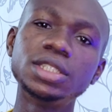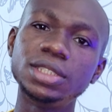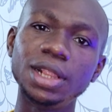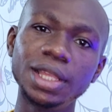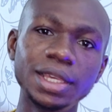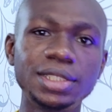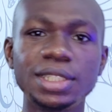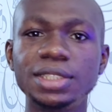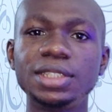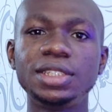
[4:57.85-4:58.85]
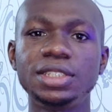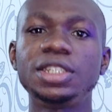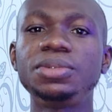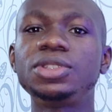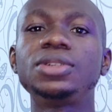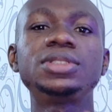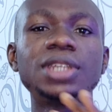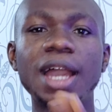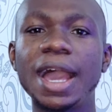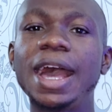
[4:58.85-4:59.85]
The links in the
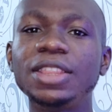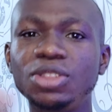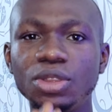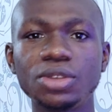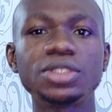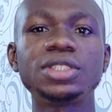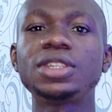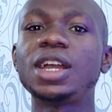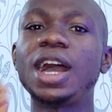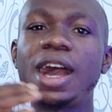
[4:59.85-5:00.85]
descriptions are not